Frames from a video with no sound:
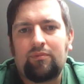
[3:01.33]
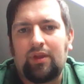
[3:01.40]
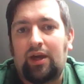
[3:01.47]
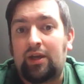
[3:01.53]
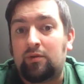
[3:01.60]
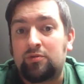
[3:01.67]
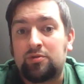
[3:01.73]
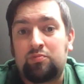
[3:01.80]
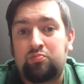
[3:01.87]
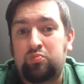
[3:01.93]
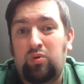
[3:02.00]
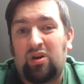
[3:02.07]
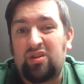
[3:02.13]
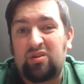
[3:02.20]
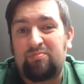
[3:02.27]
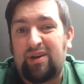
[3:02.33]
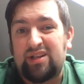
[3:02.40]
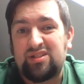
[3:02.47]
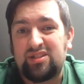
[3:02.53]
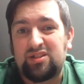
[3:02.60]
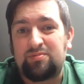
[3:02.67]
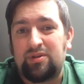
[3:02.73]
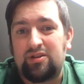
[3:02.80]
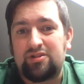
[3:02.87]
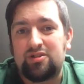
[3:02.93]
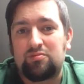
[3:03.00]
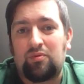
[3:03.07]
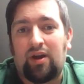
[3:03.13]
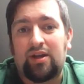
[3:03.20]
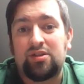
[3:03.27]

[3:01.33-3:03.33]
and it was one of the best experiences we had.